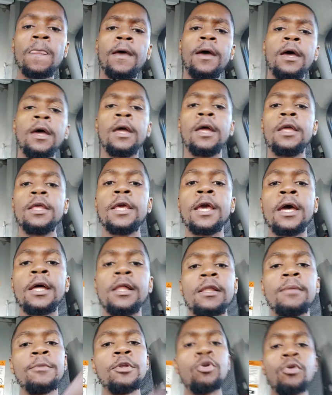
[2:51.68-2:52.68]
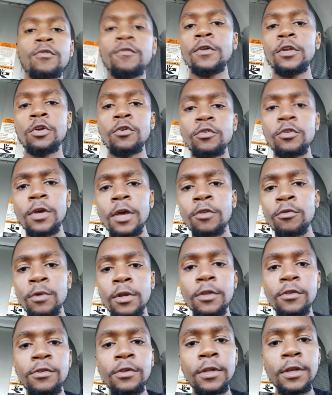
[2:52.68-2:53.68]
And yeah, let me know what videos you guys want
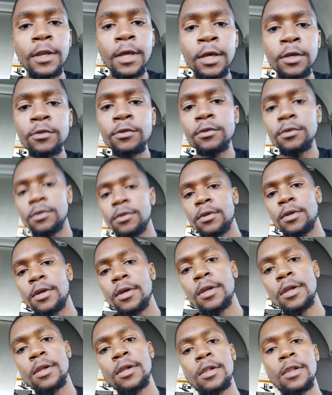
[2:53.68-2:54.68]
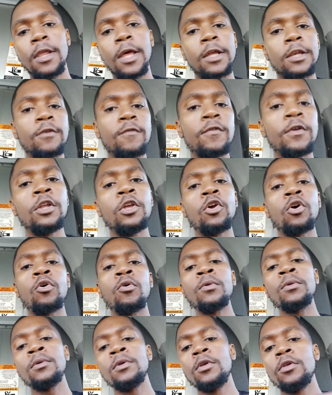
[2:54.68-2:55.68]
to see next like the
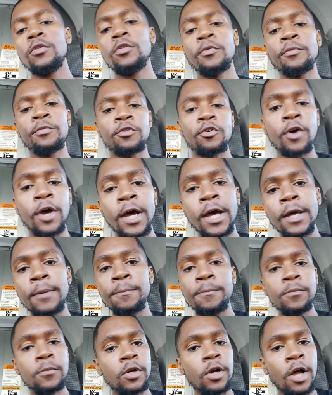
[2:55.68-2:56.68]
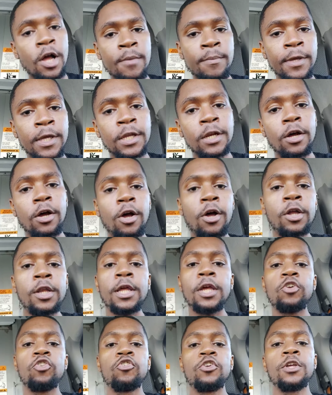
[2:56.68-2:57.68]
video, subscribe, comment, all
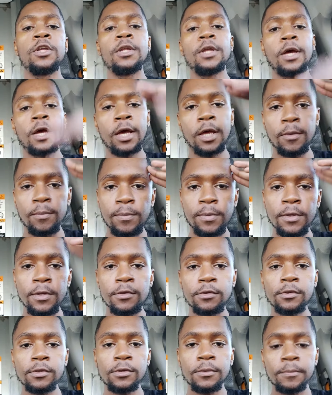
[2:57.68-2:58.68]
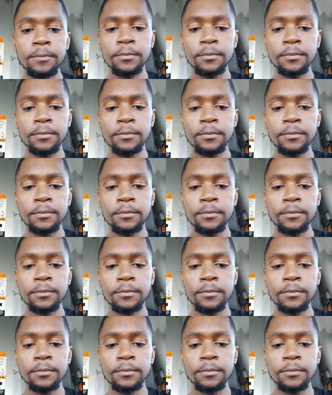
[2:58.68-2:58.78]
that shit. All right, peace.